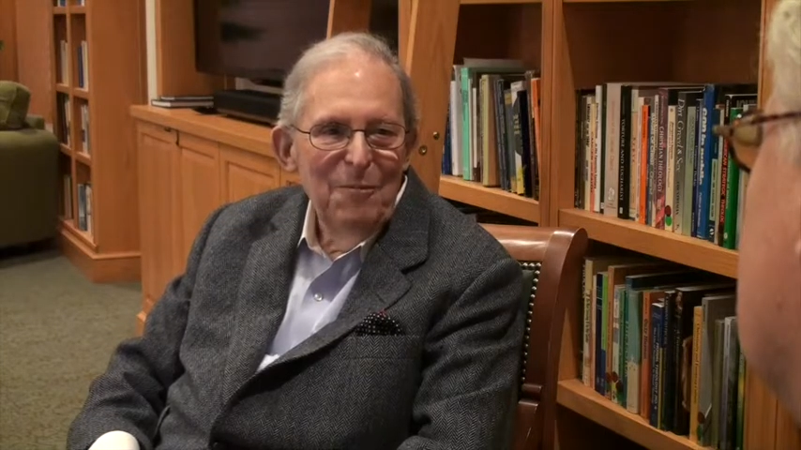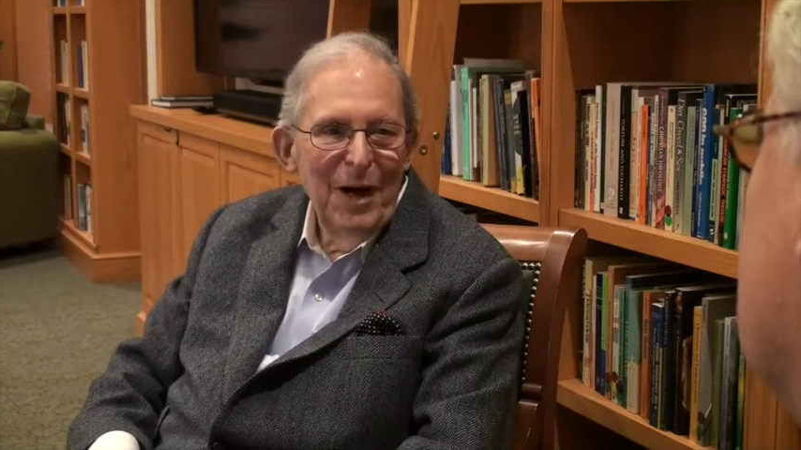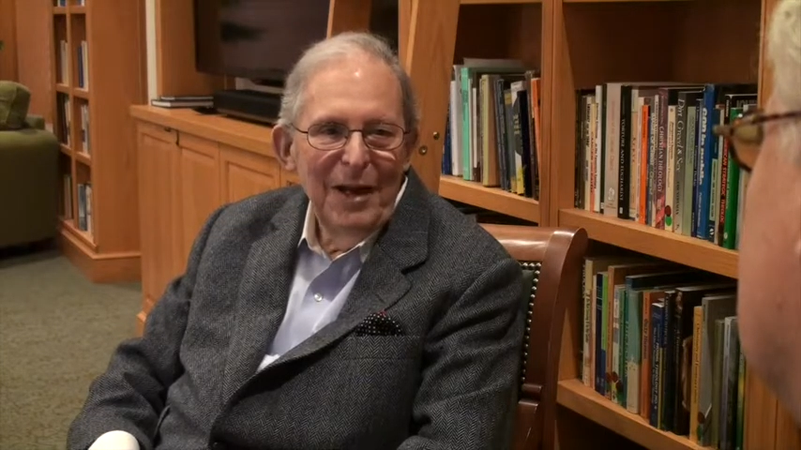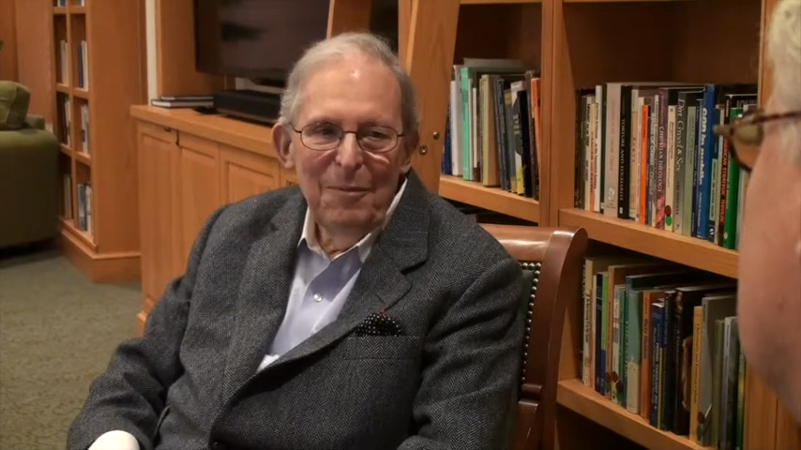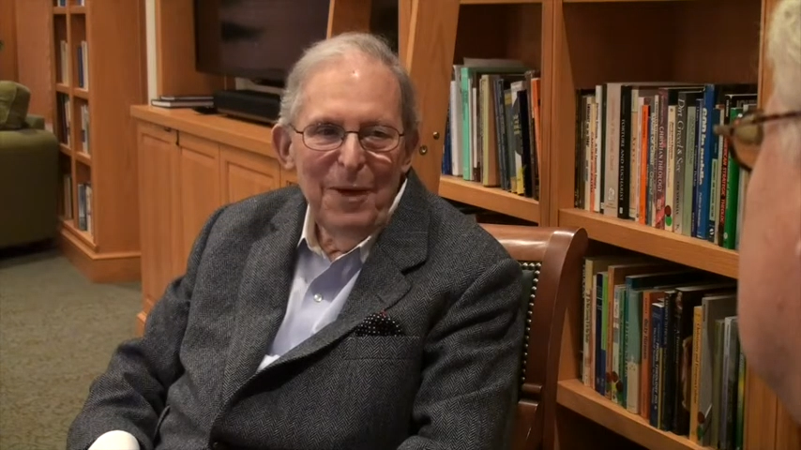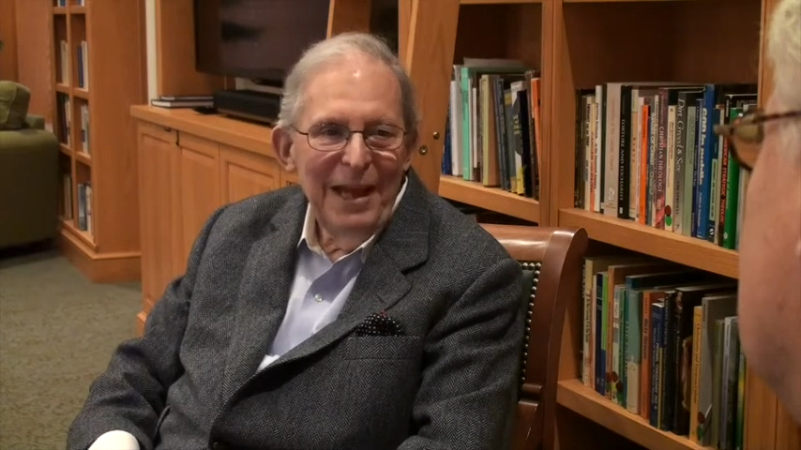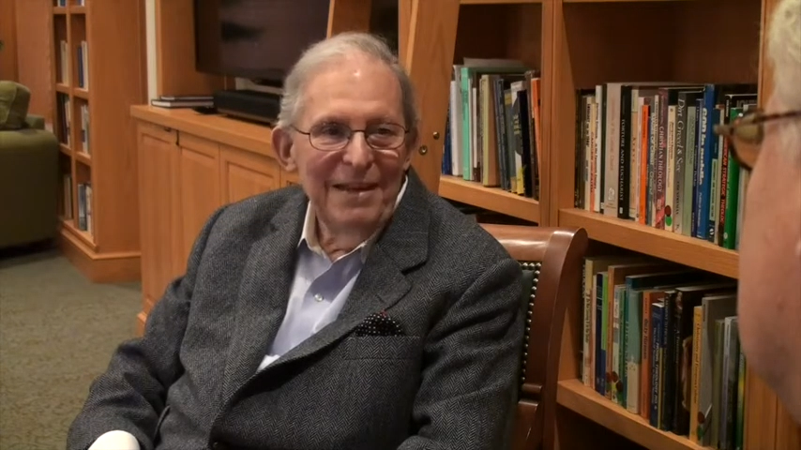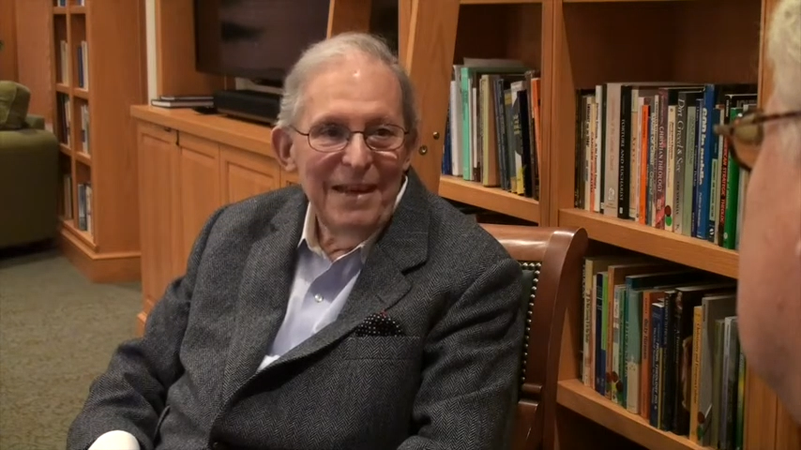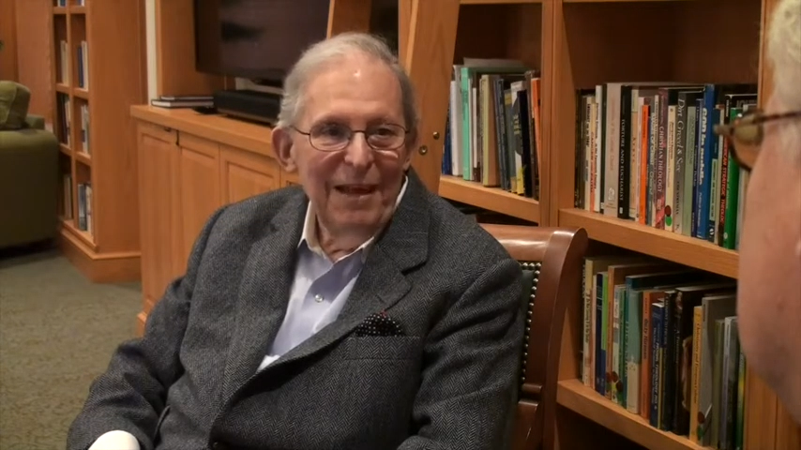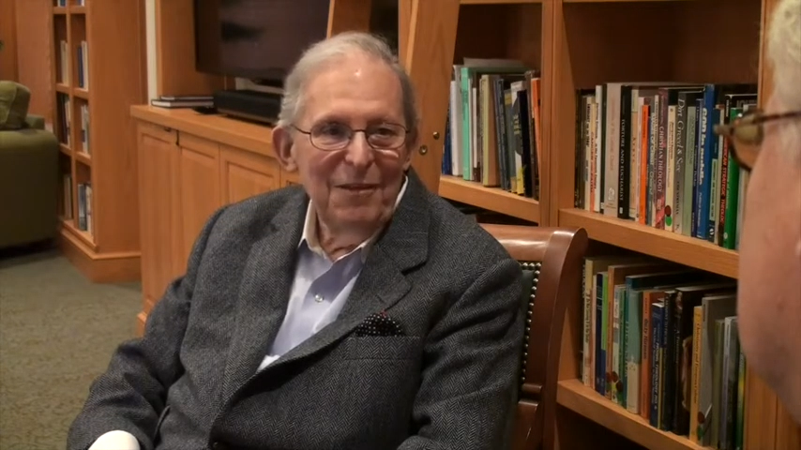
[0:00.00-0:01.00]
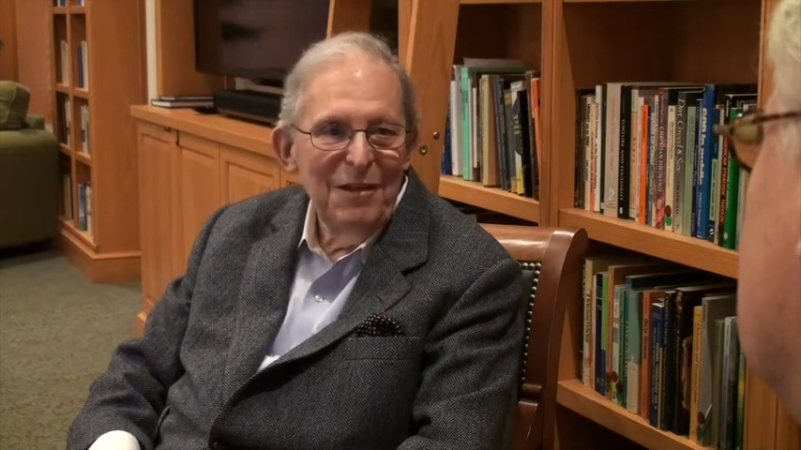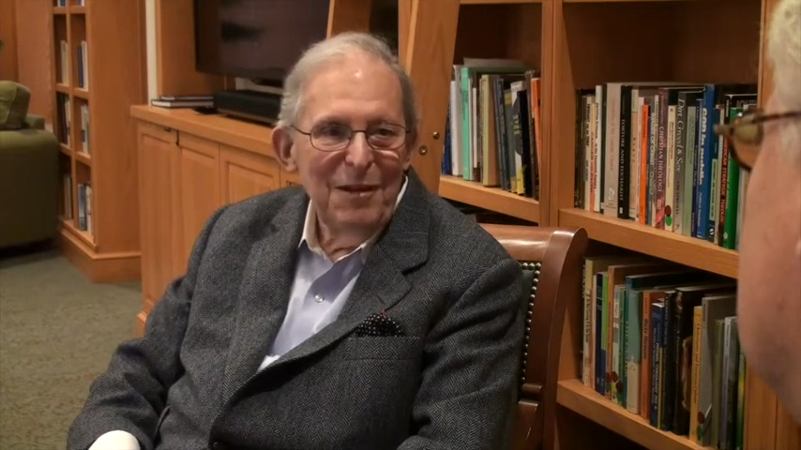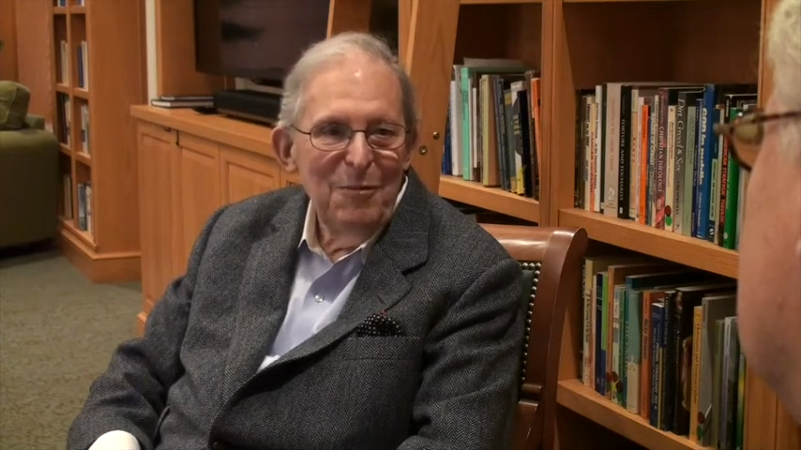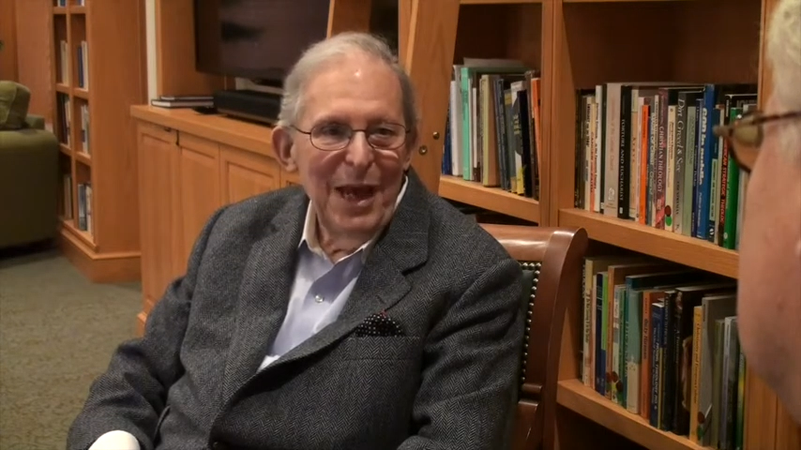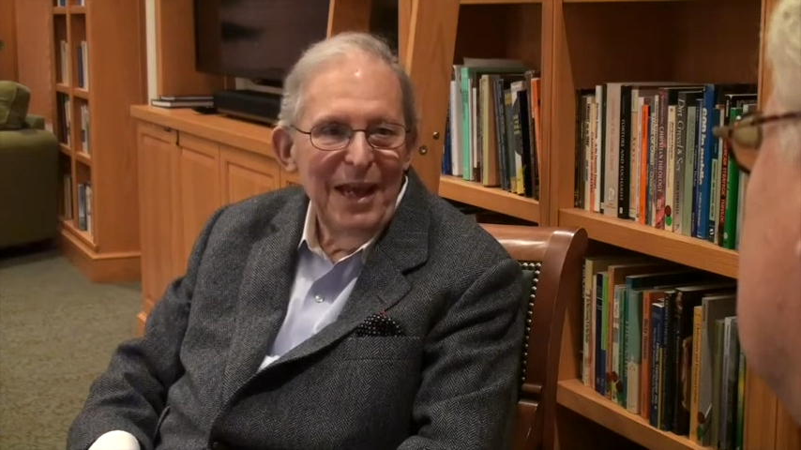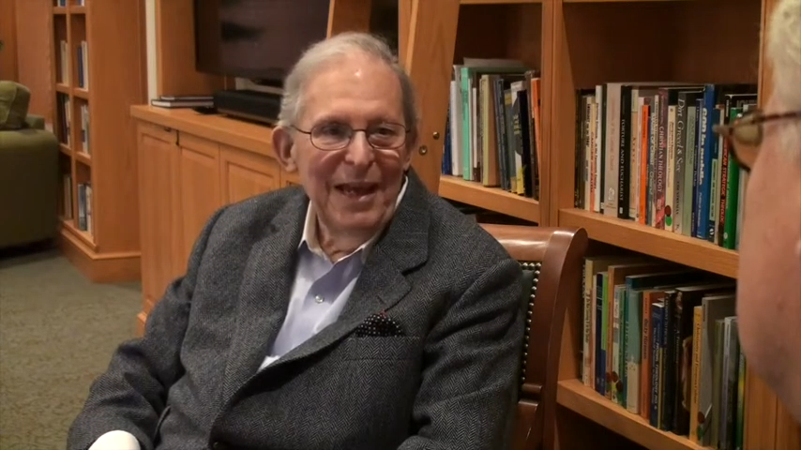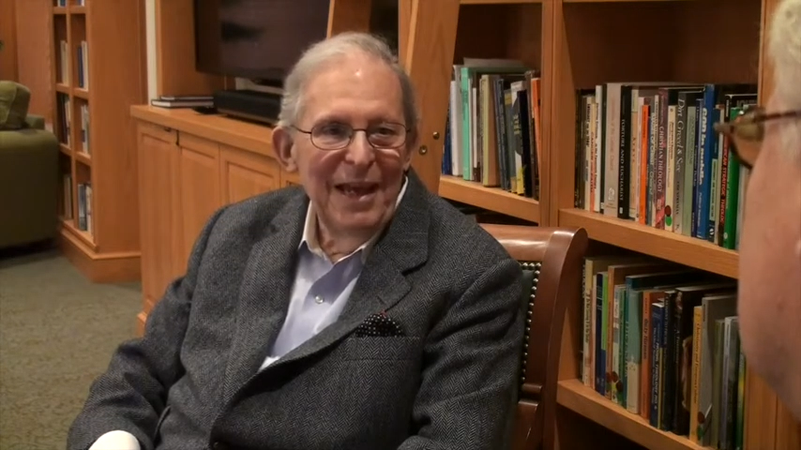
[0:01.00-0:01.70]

but it made sense to me.